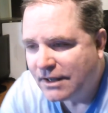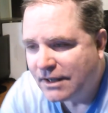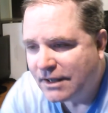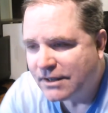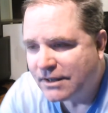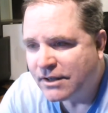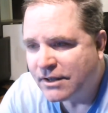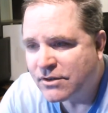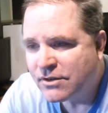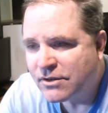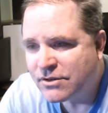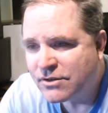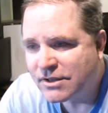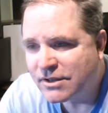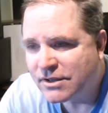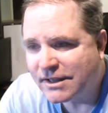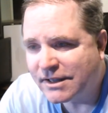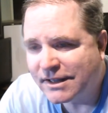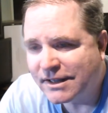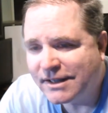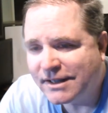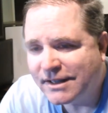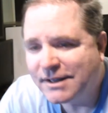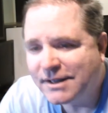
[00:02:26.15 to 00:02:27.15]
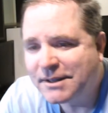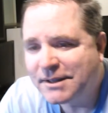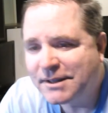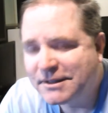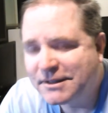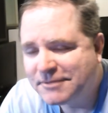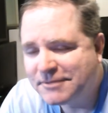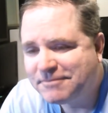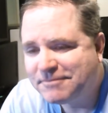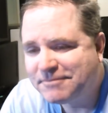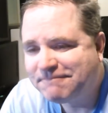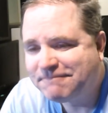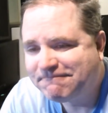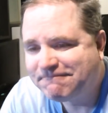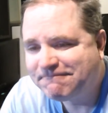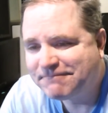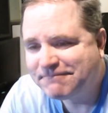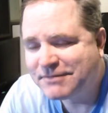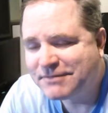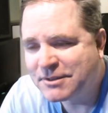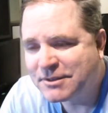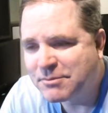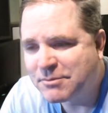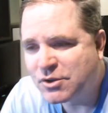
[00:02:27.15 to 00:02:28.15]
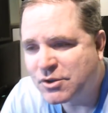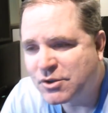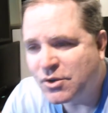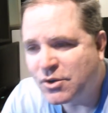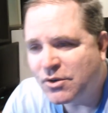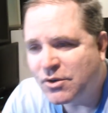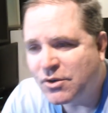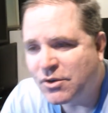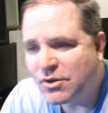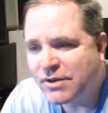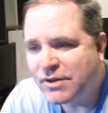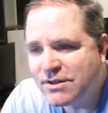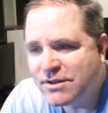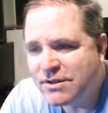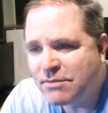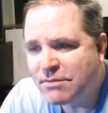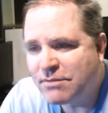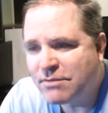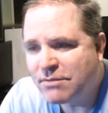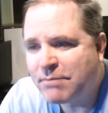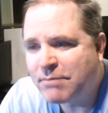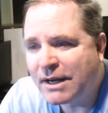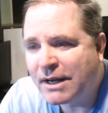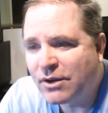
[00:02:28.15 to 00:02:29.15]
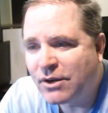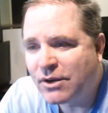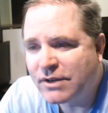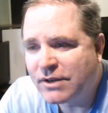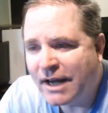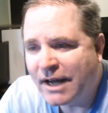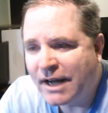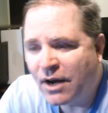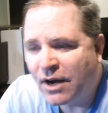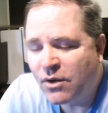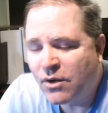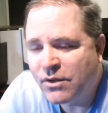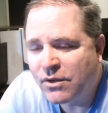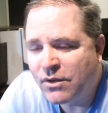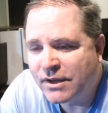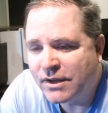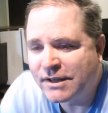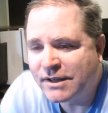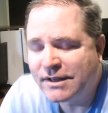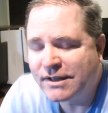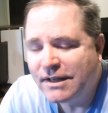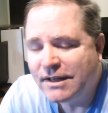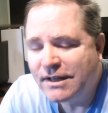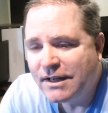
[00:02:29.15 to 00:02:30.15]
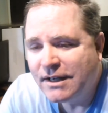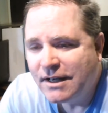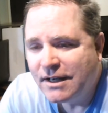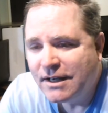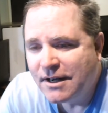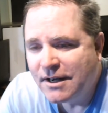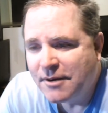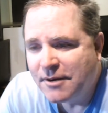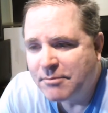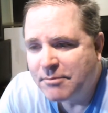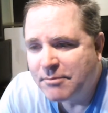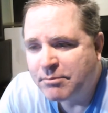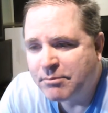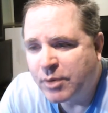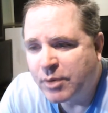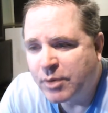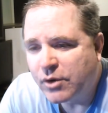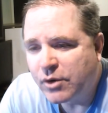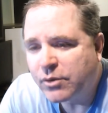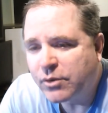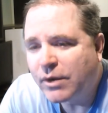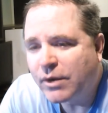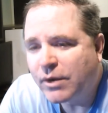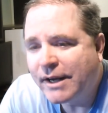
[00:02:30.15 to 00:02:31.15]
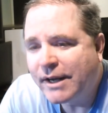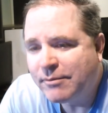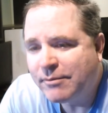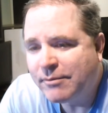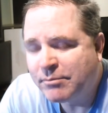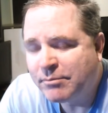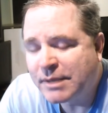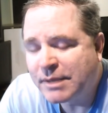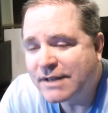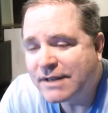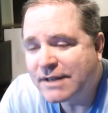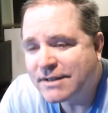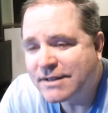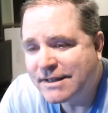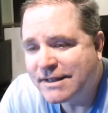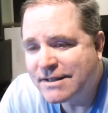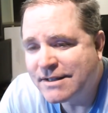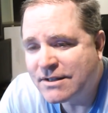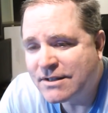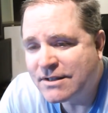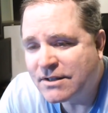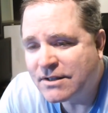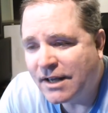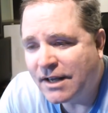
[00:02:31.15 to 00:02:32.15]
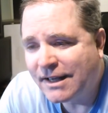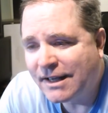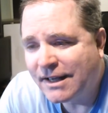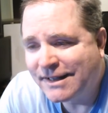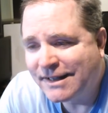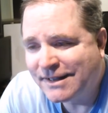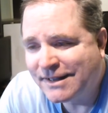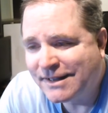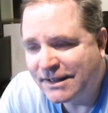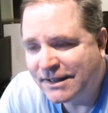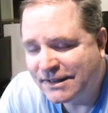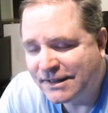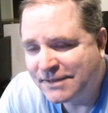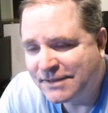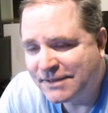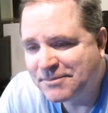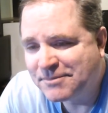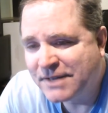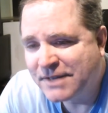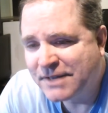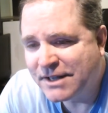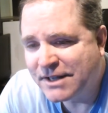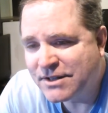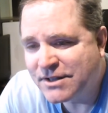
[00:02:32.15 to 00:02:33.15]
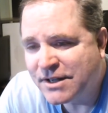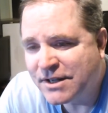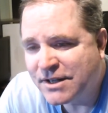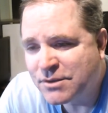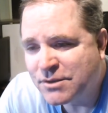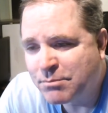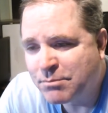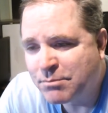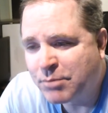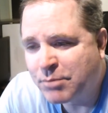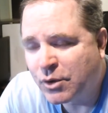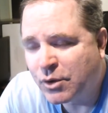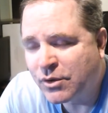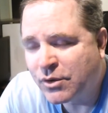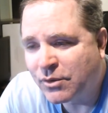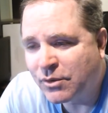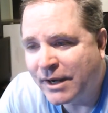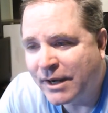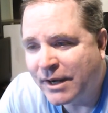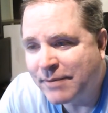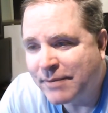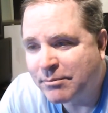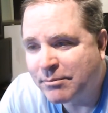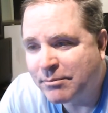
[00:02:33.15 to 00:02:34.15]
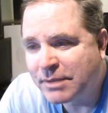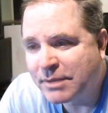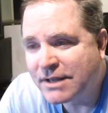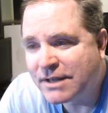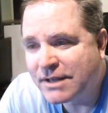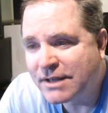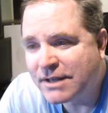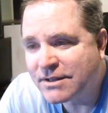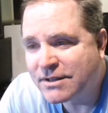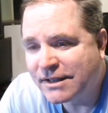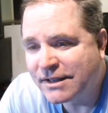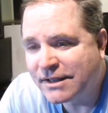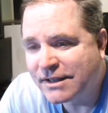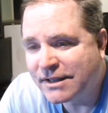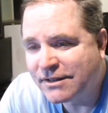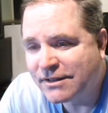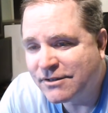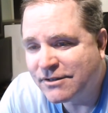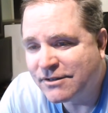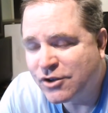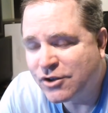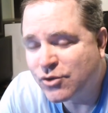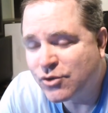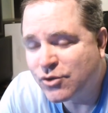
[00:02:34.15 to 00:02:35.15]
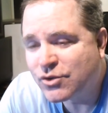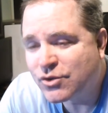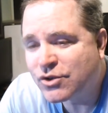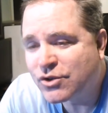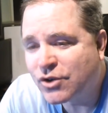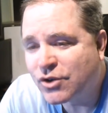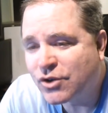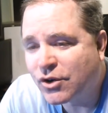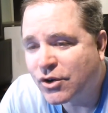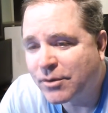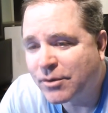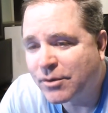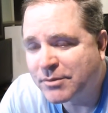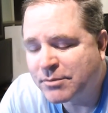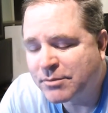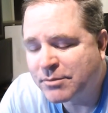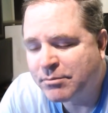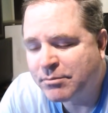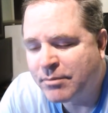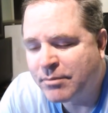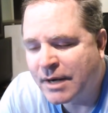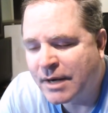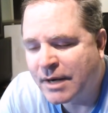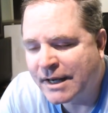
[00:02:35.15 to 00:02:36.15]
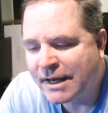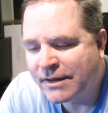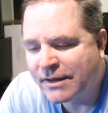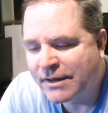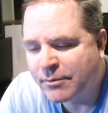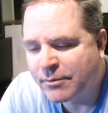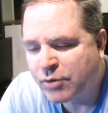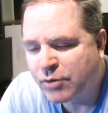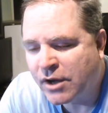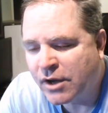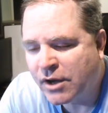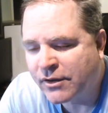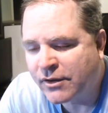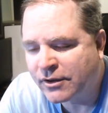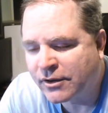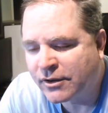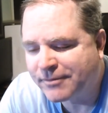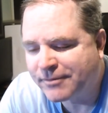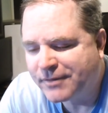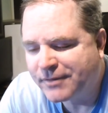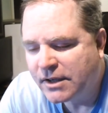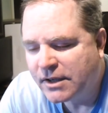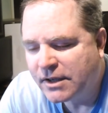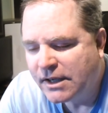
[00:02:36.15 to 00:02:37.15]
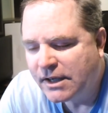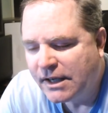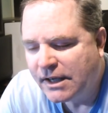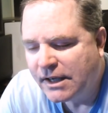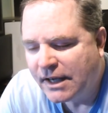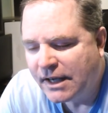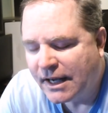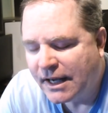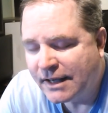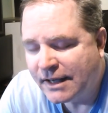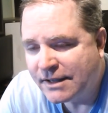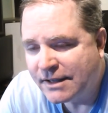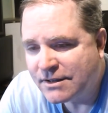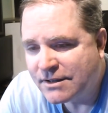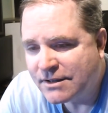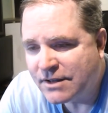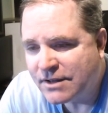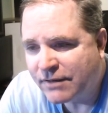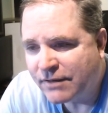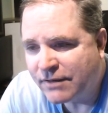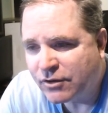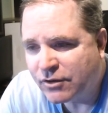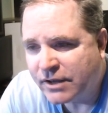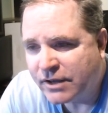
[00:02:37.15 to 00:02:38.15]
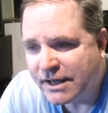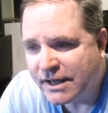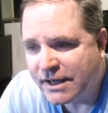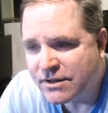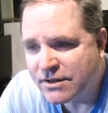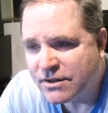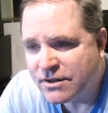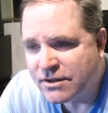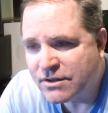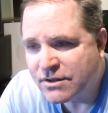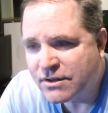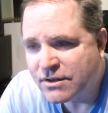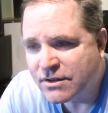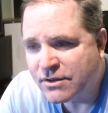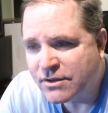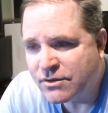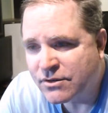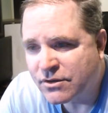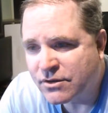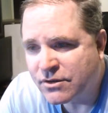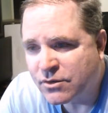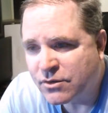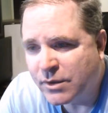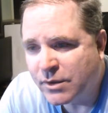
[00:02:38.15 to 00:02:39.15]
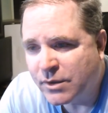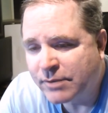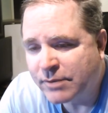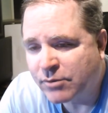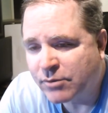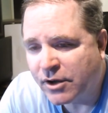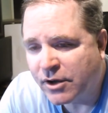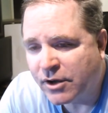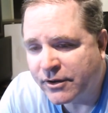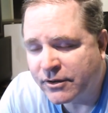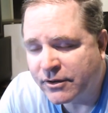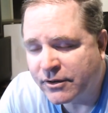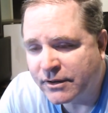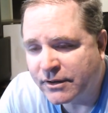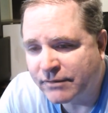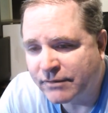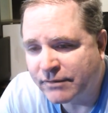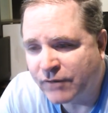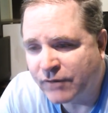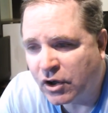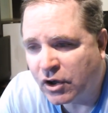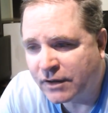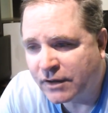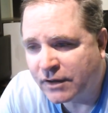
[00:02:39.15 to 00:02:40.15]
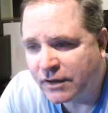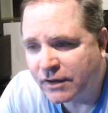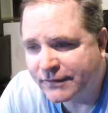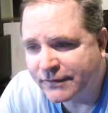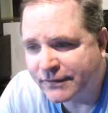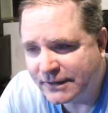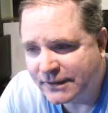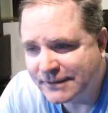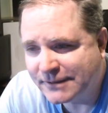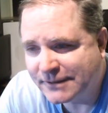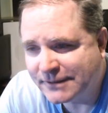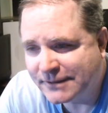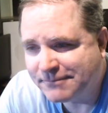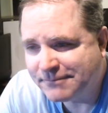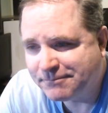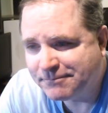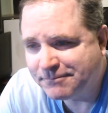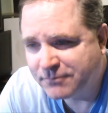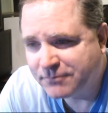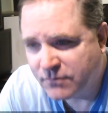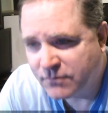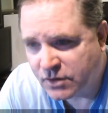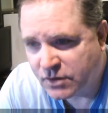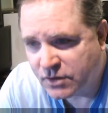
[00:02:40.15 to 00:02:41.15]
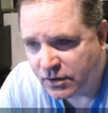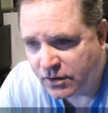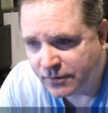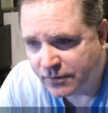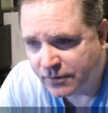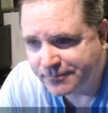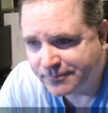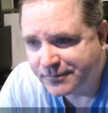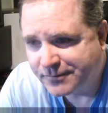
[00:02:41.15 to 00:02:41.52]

there's a uh, some stories about how the birthright blessing son gets his birthright blessing usurped by the brother. And in several cases, there's a twin brother involved. So